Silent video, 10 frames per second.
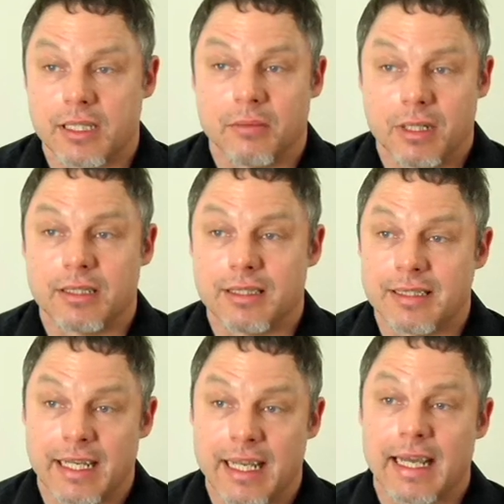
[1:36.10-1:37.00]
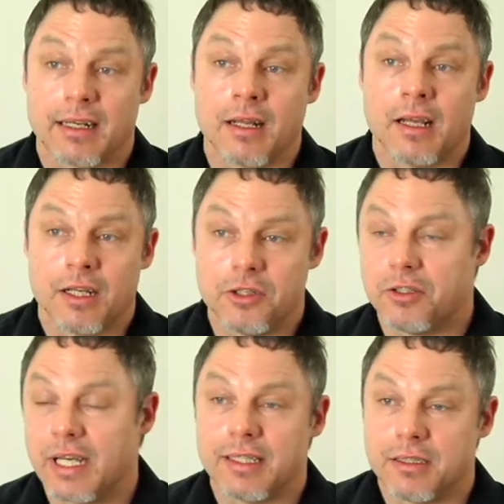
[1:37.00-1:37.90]
and abilities. Again,
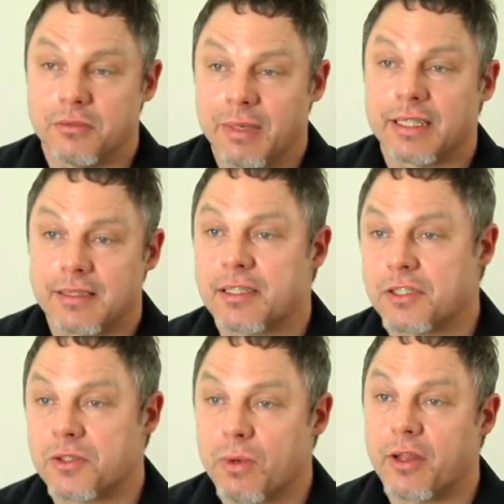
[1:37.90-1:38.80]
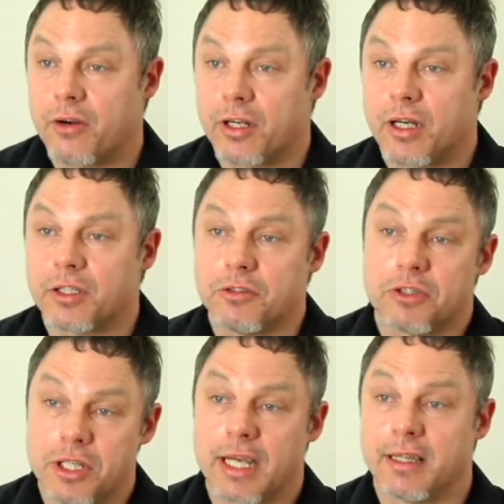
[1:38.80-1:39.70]
you make decisions whether or not you
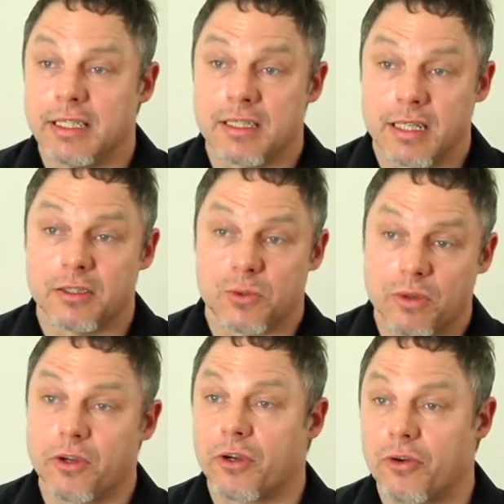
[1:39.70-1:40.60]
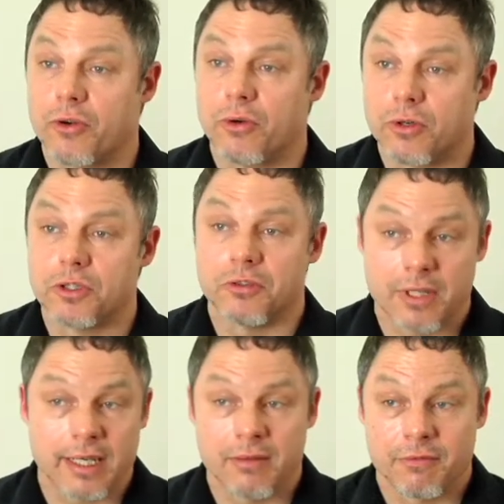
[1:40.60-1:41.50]
share these skills with your crew or do you
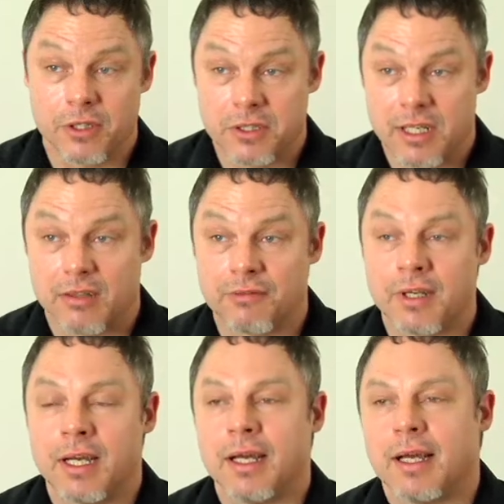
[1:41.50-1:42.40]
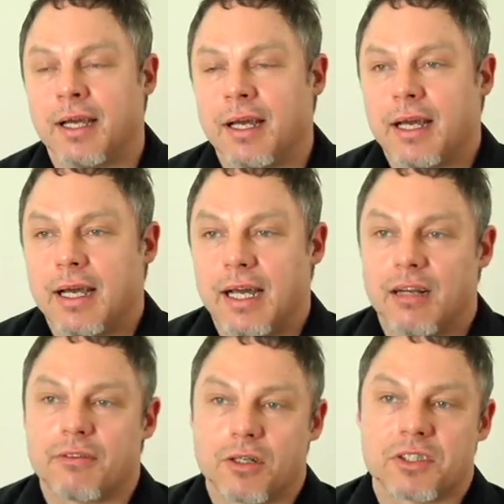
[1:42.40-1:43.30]
take them for yourself. And
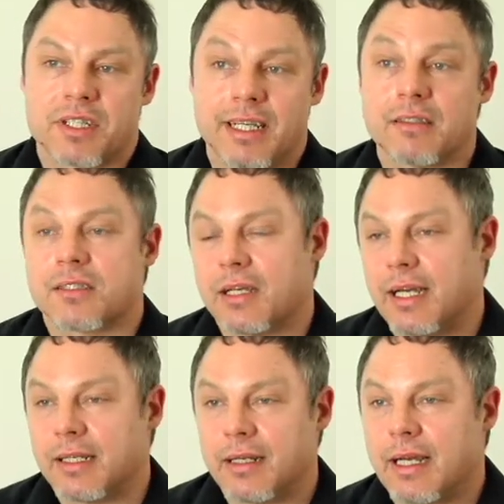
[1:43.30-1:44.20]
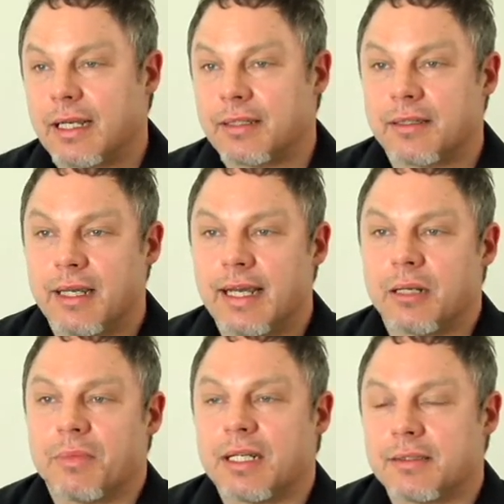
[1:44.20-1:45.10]
of course skills and
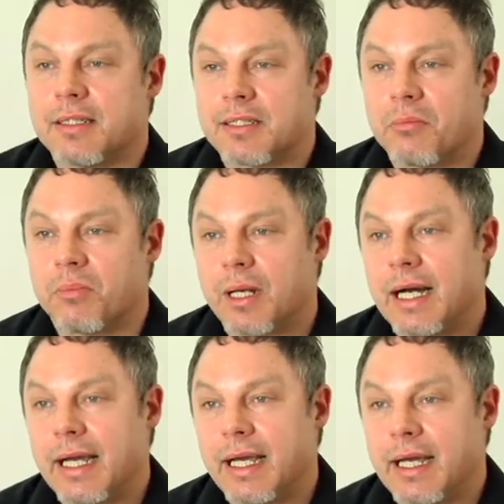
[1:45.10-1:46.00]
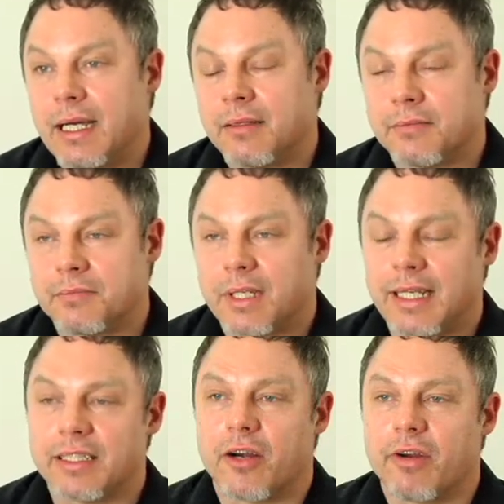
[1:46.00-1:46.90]
abilities imply
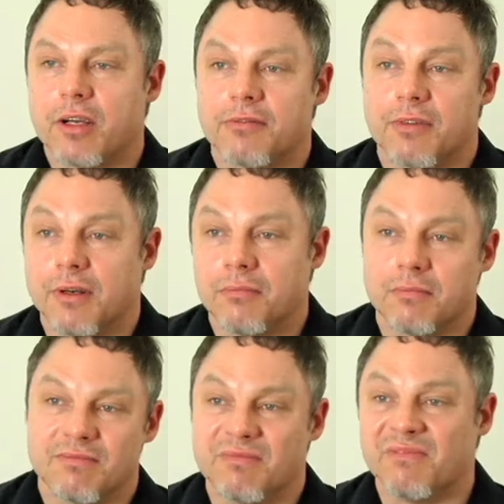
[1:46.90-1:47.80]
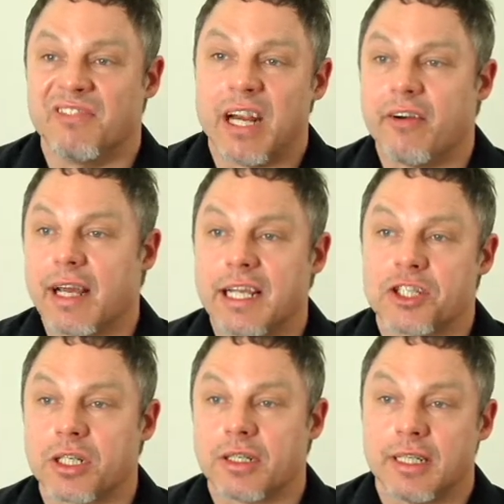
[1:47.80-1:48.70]
a degree of
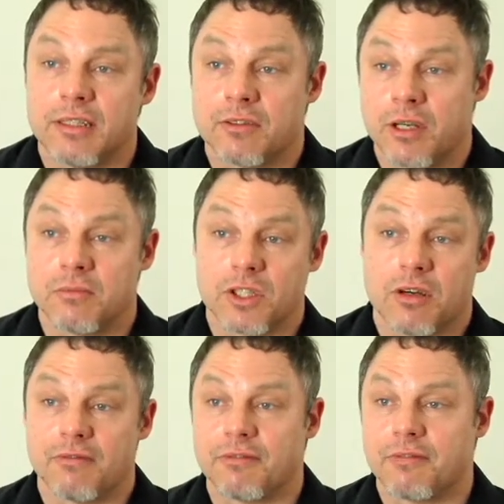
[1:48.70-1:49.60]
variation in terms of